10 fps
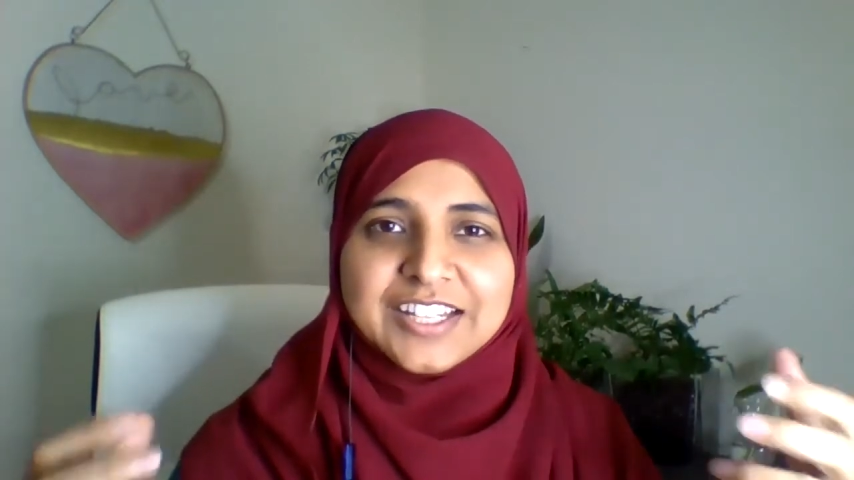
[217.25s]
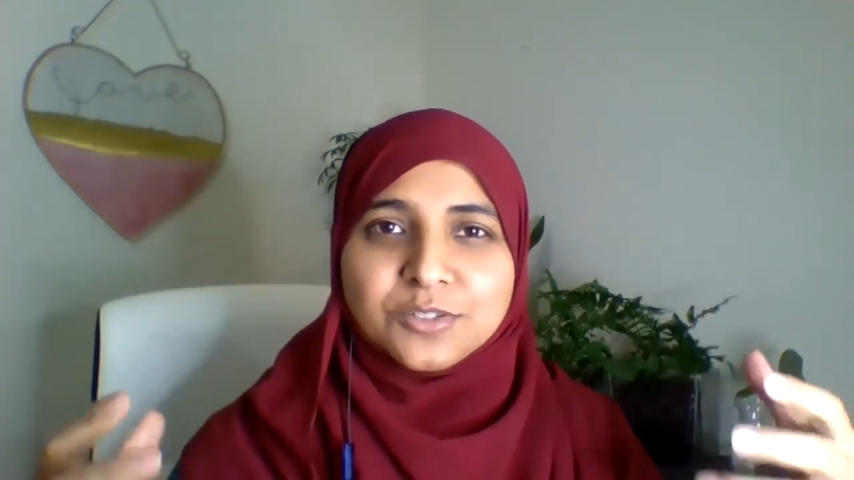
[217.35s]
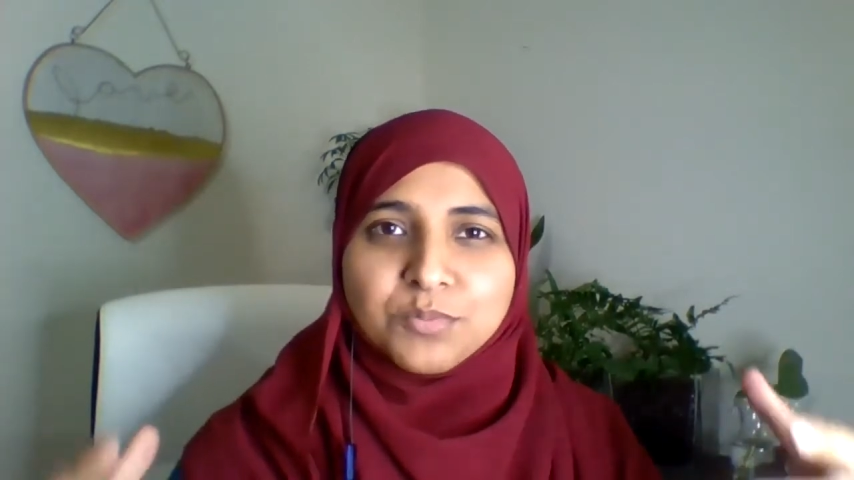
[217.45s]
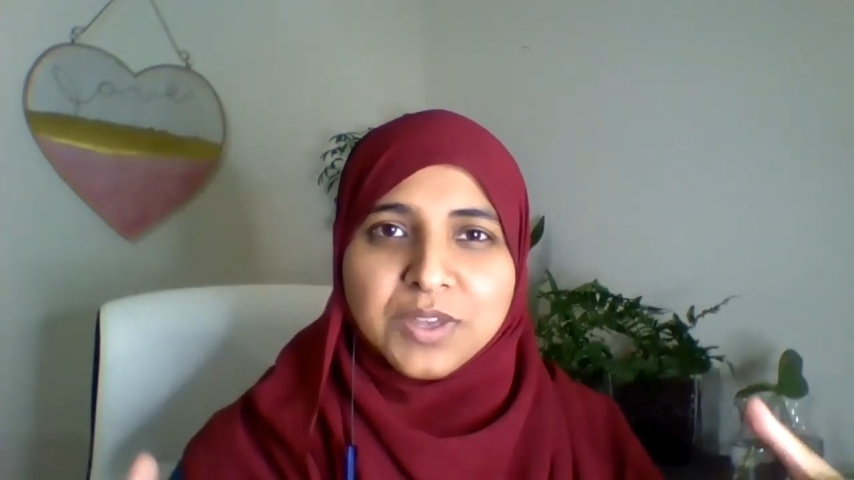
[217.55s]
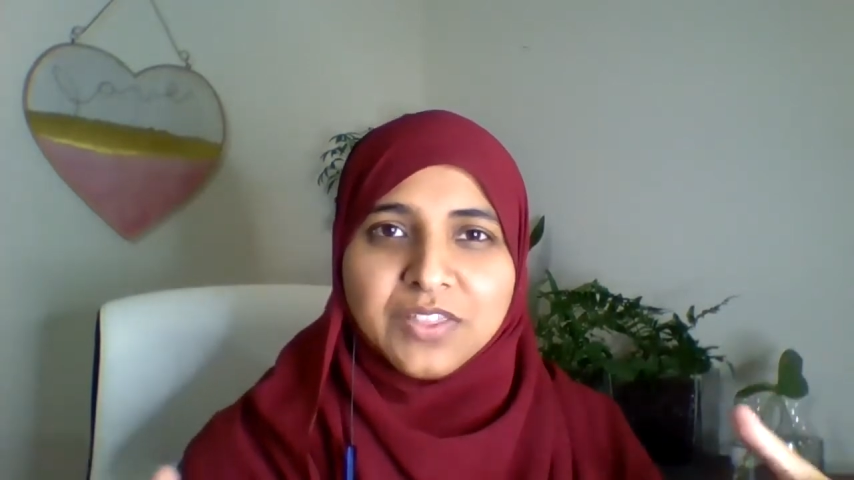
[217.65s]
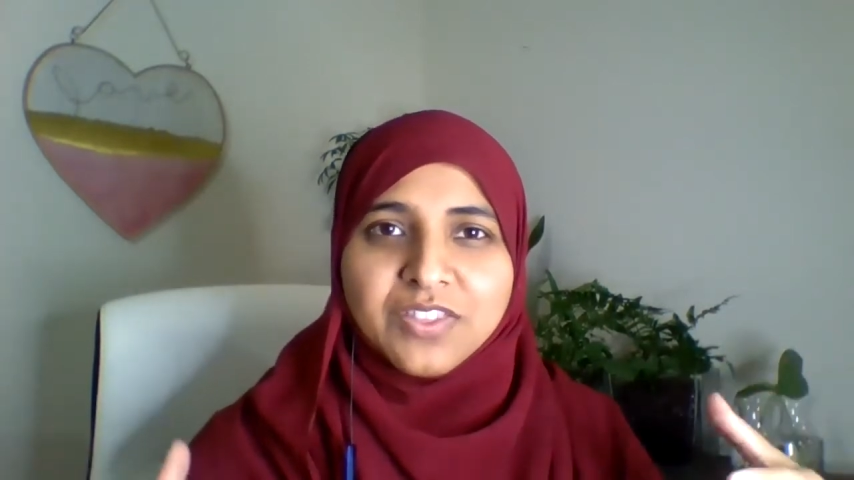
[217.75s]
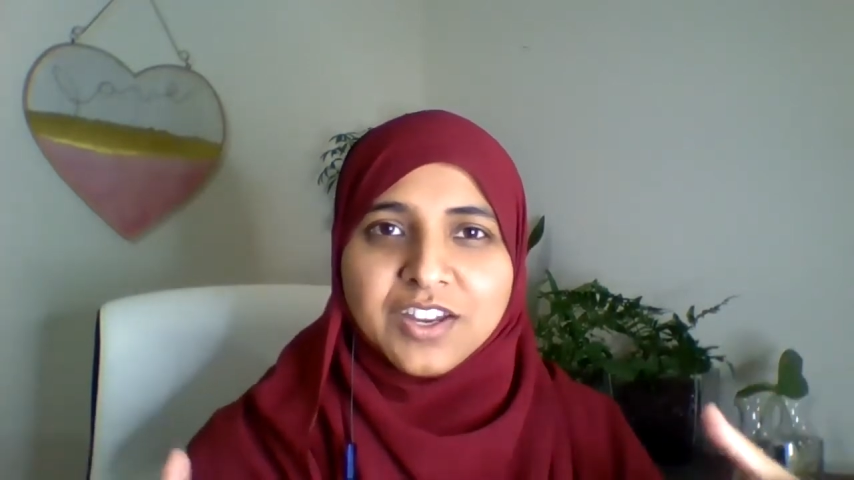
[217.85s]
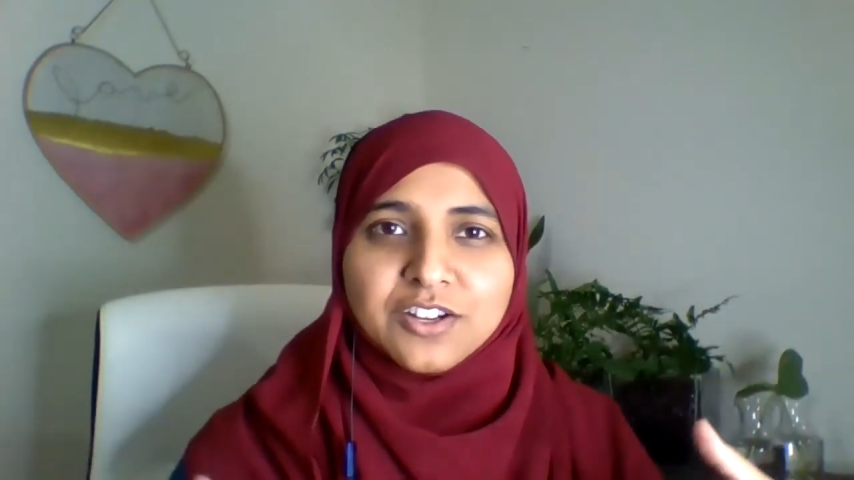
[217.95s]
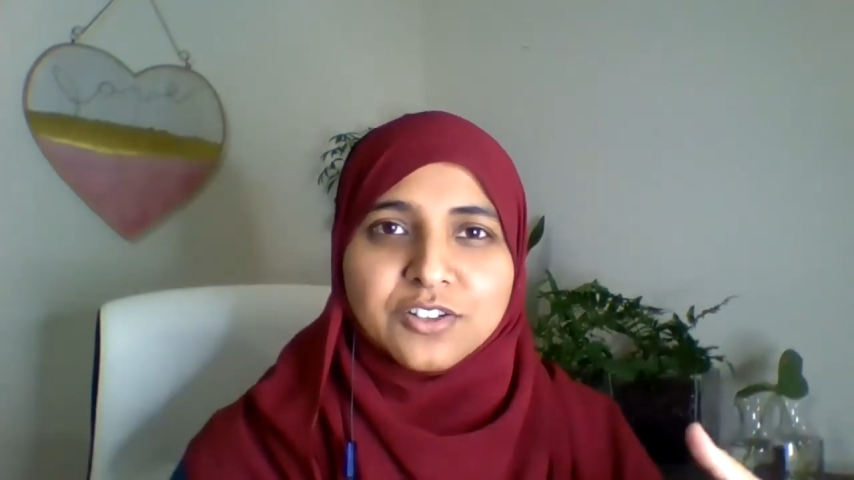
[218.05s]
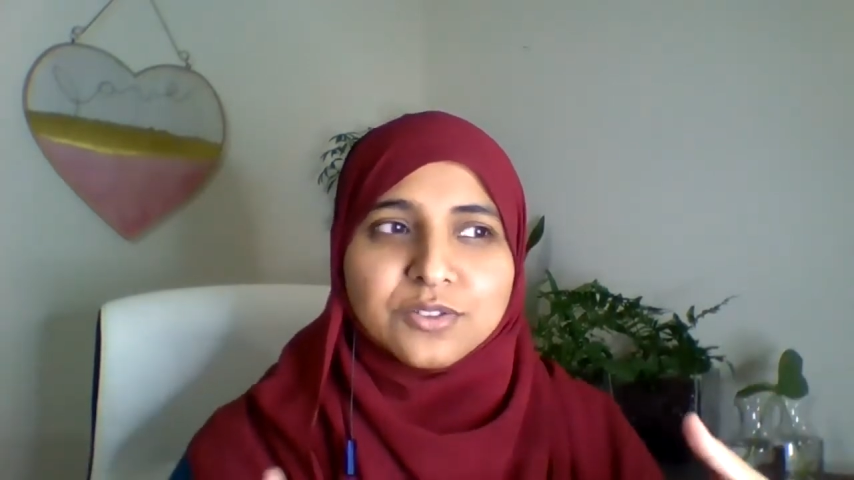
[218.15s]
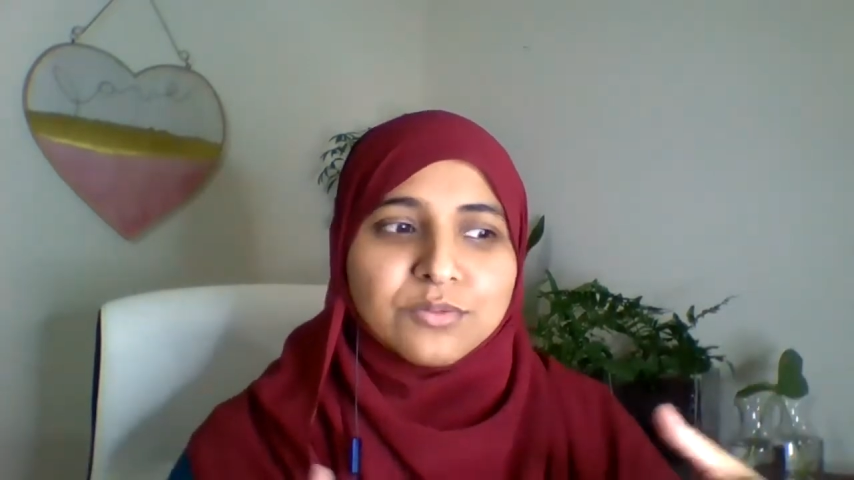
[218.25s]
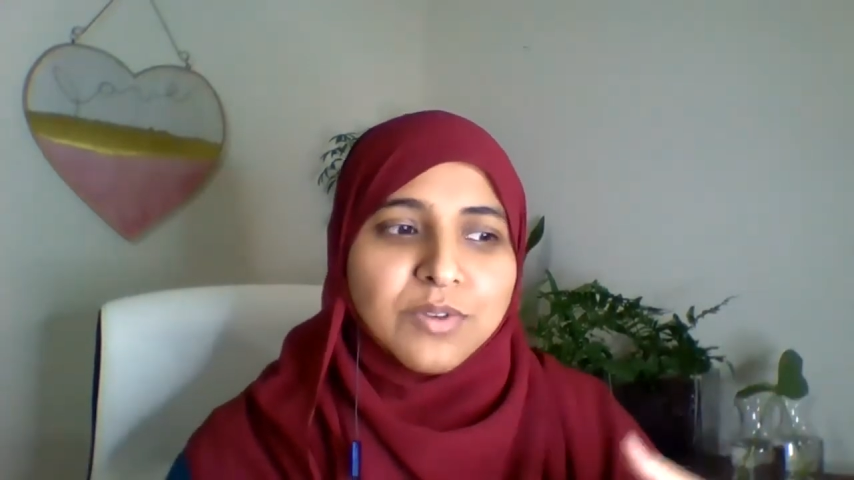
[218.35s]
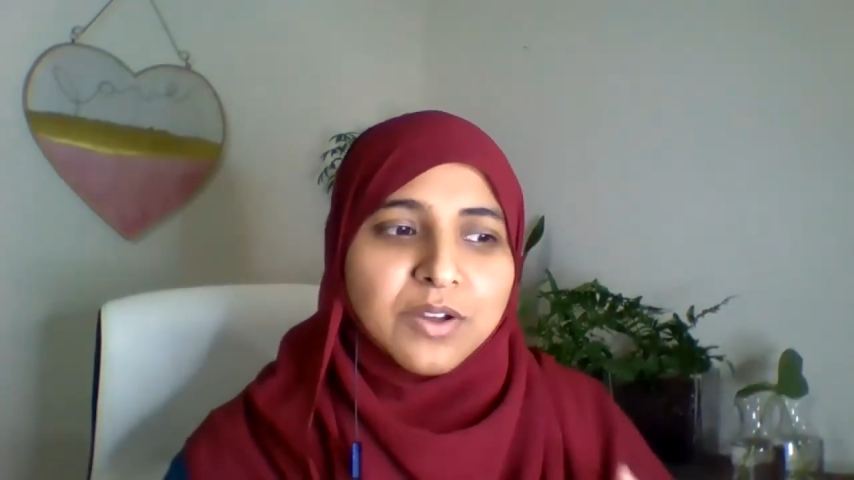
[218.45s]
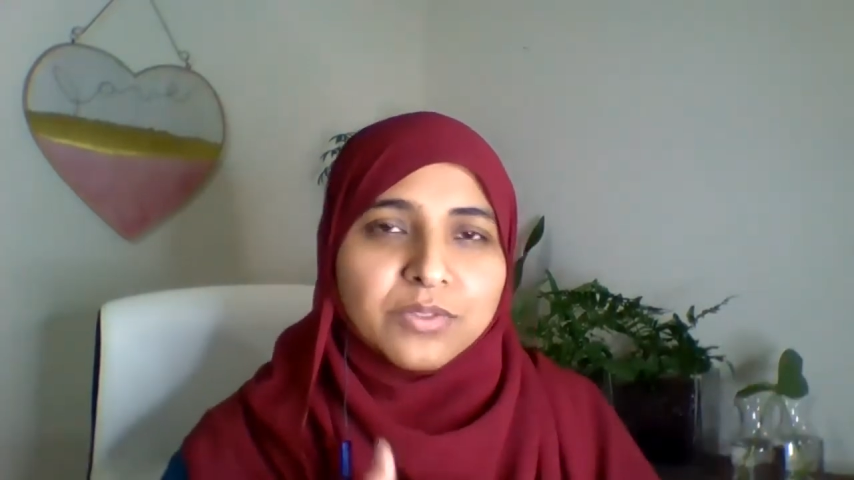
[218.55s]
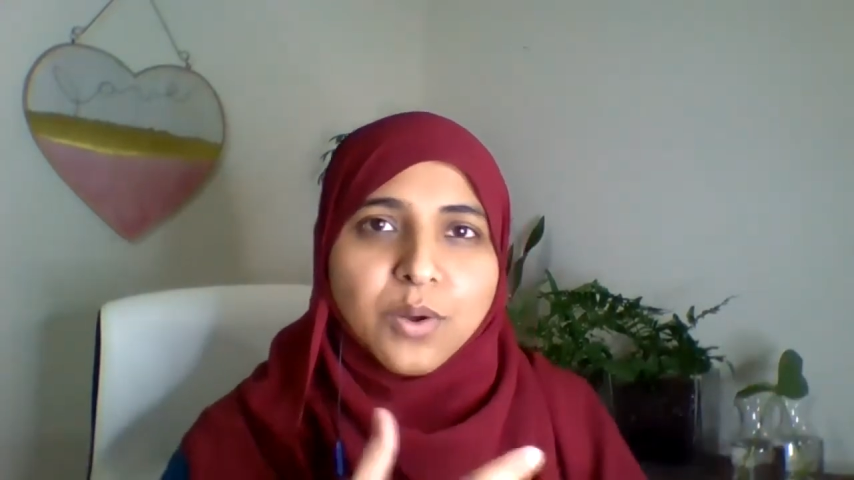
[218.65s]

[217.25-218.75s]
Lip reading: has been there throughout